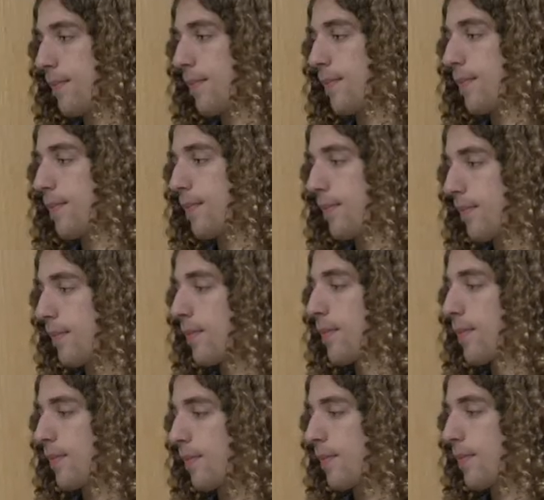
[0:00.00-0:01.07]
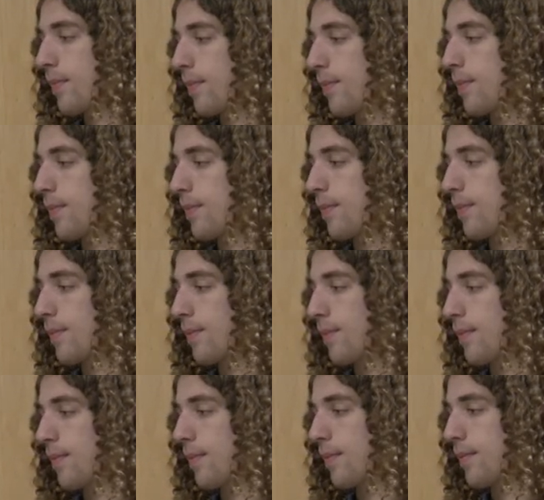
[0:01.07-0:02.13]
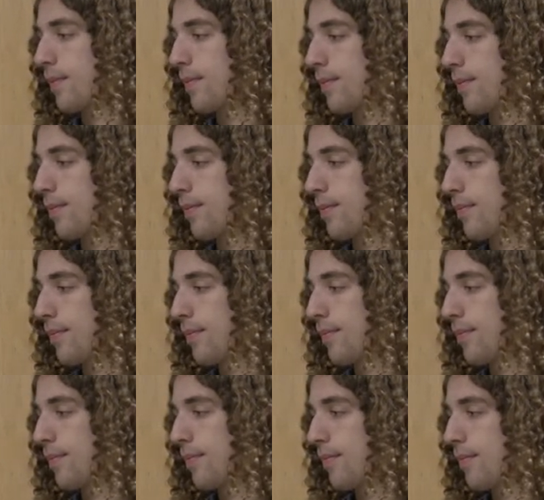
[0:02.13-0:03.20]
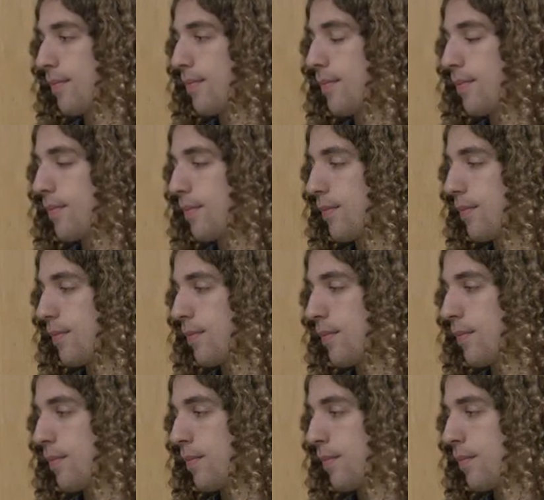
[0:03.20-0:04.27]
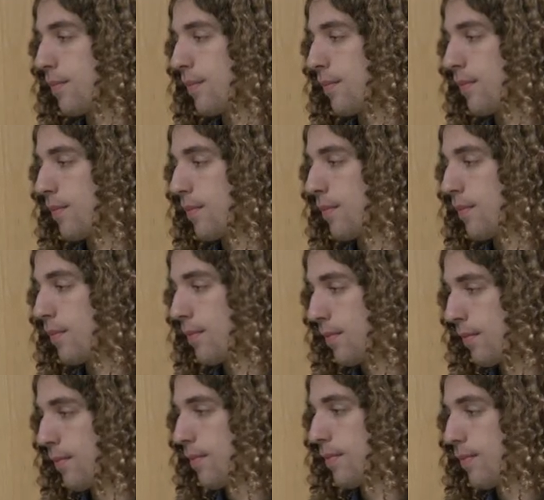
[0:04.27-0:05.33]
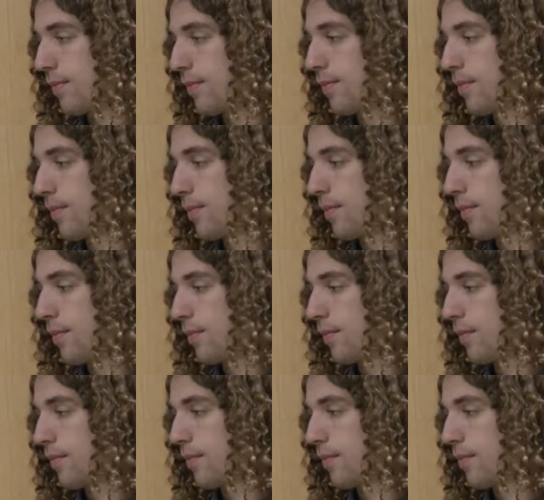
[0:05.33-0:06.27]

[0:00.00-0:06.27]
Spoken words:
[no speech]